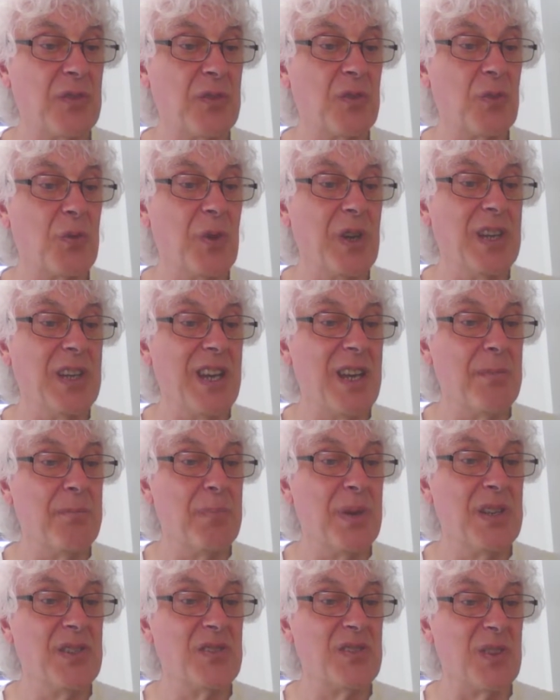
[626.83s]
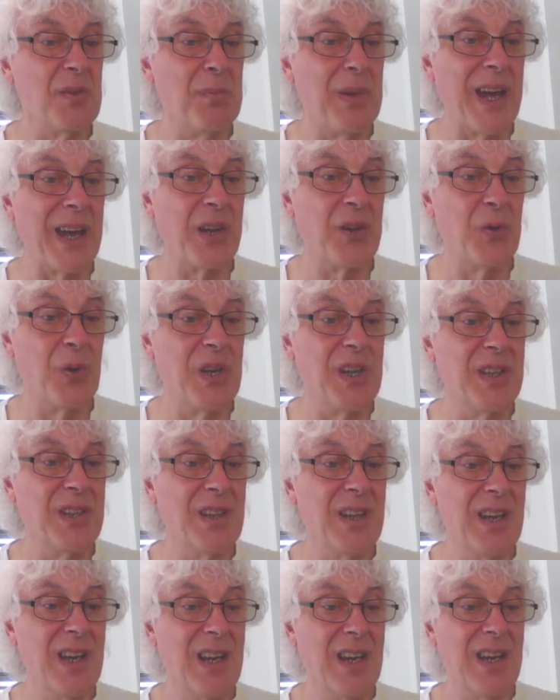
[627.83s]
queen here pins the black queen,
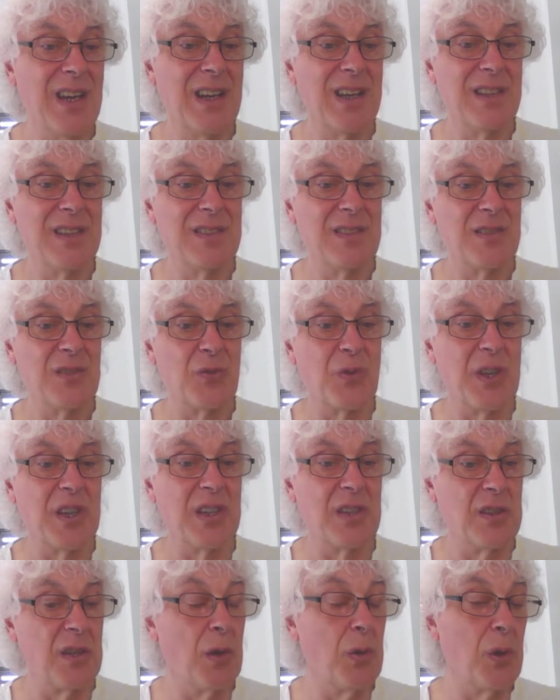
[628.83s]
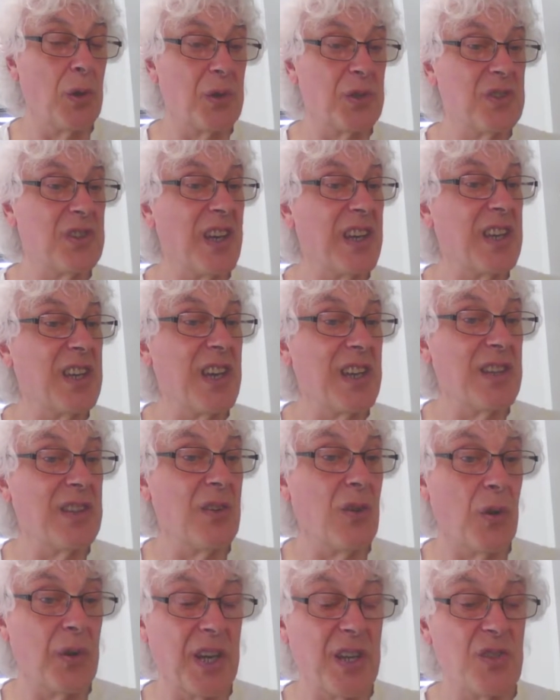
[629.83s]
queen can no longer take it
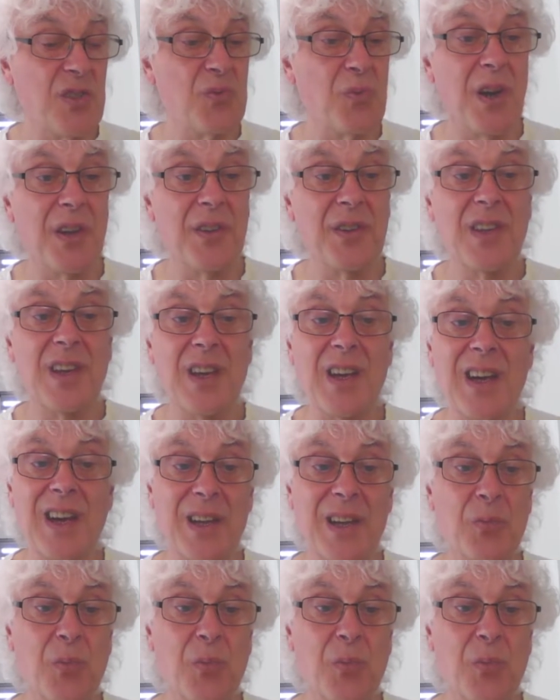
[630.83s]
on h1 and